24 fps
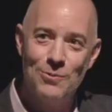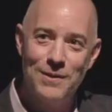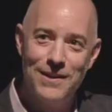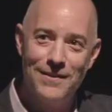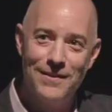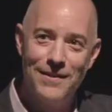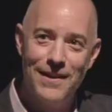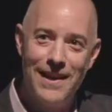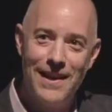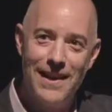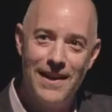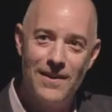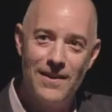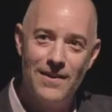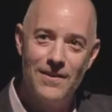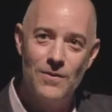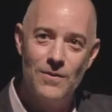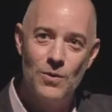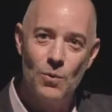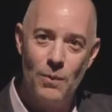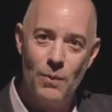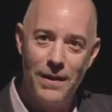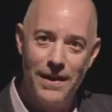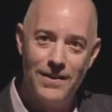when you hear
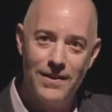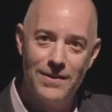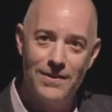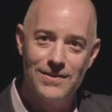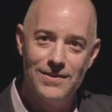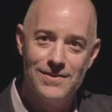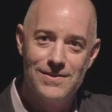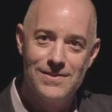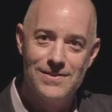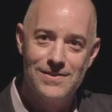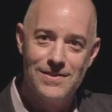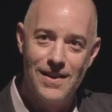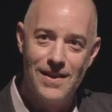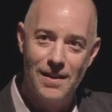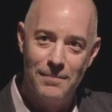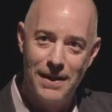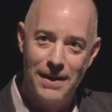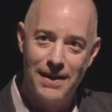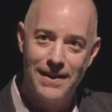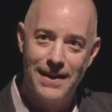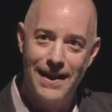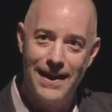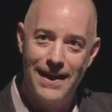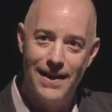the wheels
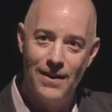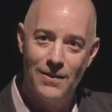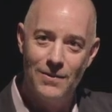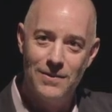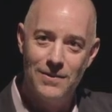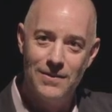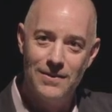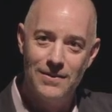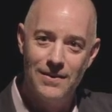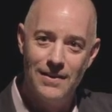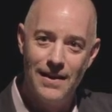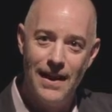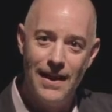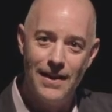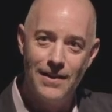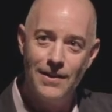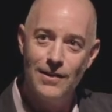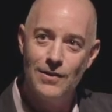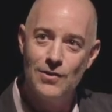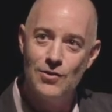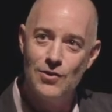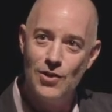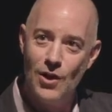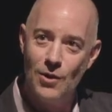coming down and
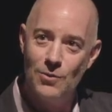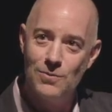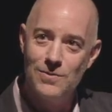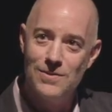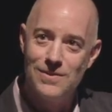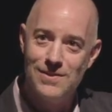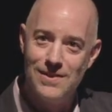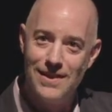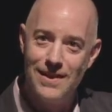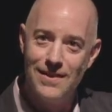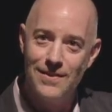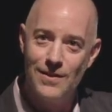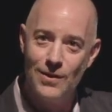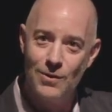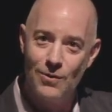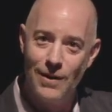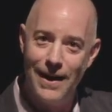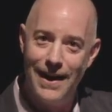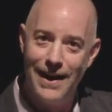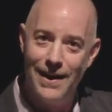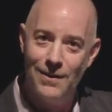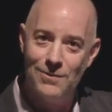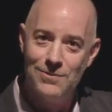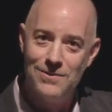you don't see the
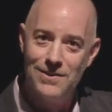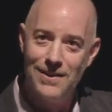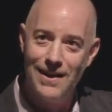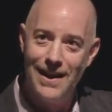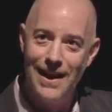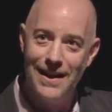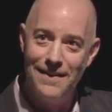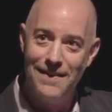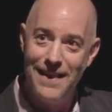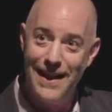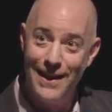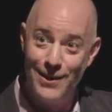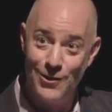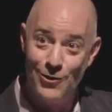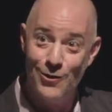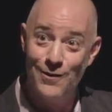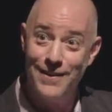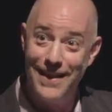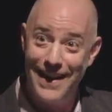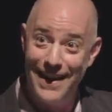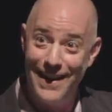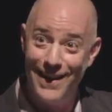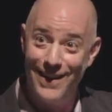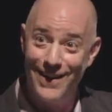ground, and then you're
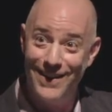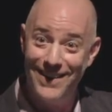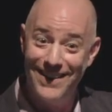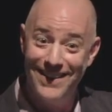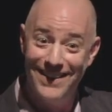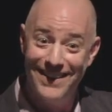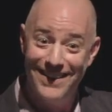there.